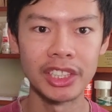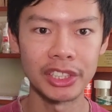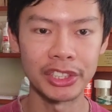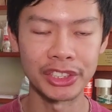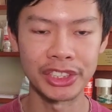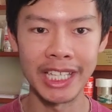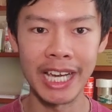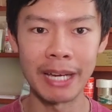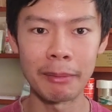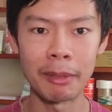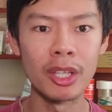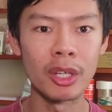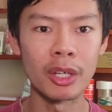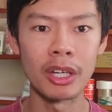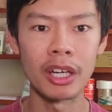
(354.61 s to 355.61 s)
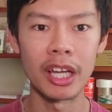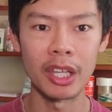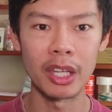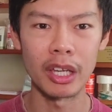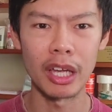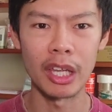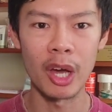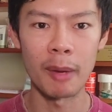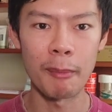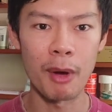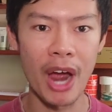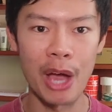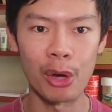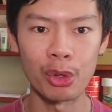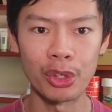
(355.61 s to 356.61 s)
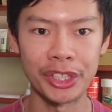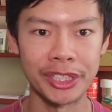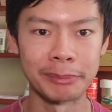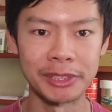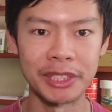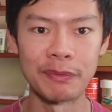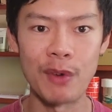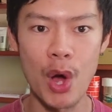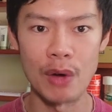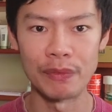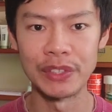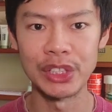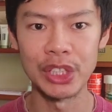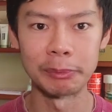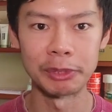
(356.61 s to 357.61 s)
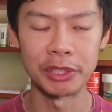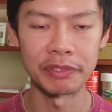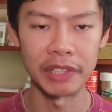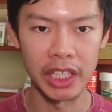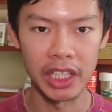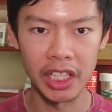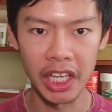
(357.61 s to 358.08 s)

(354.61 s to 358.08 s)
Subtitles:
because they have a lot more algorithms involved in terms of